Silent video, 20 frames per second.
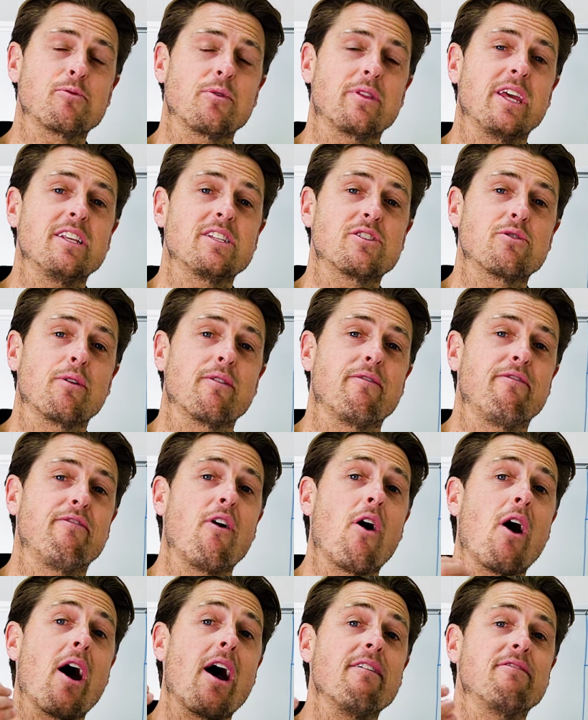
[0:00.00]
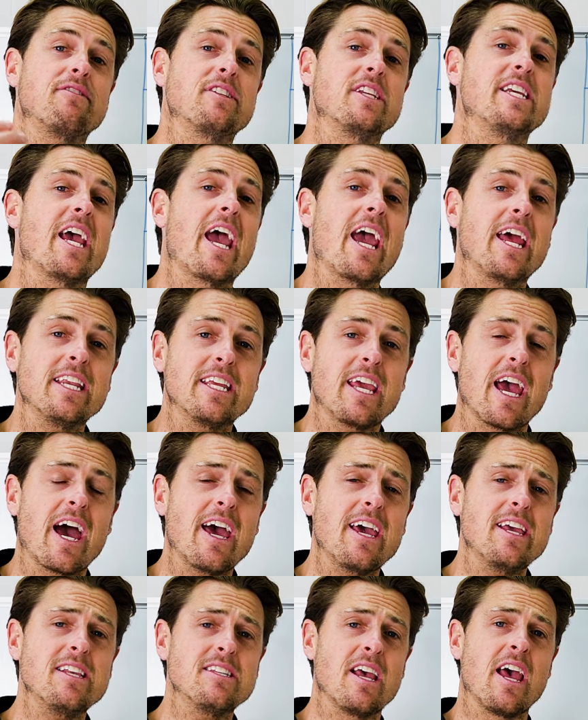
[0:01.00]
within sort of 5 to 10
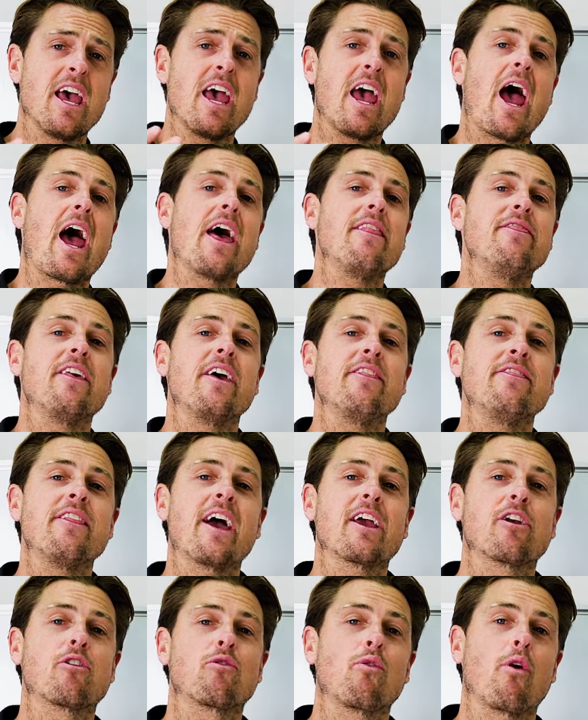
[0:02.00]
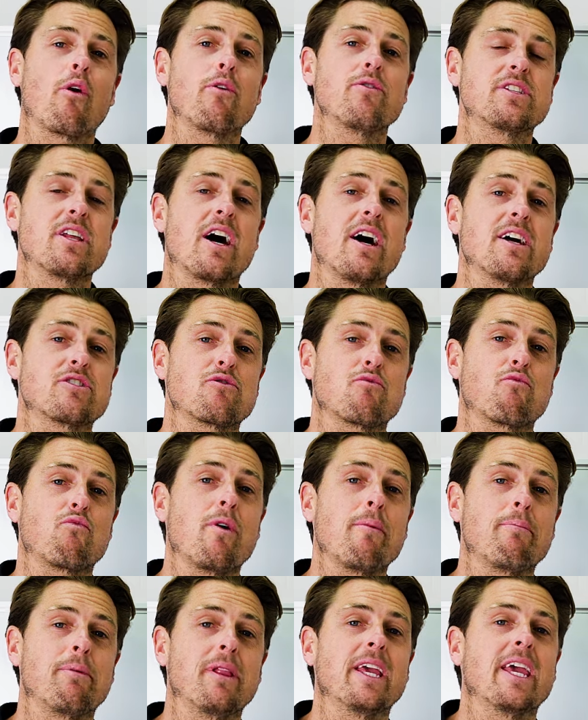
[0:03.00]
Ks, and then that growth starts
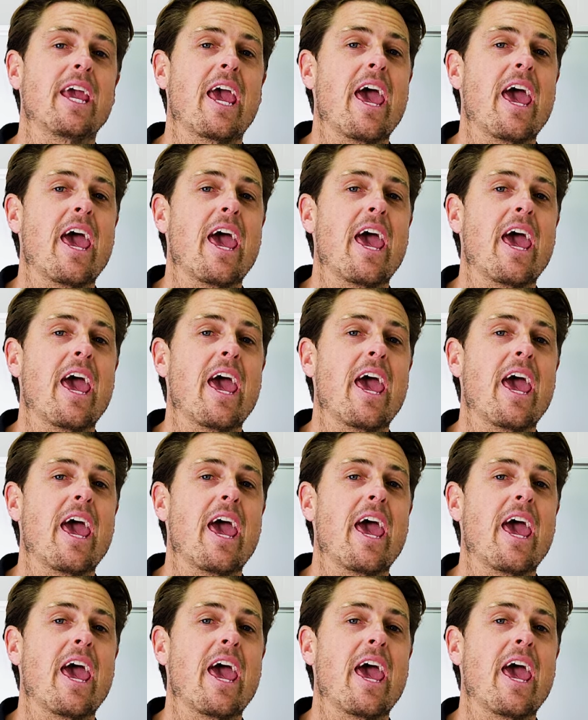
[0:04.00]
rippling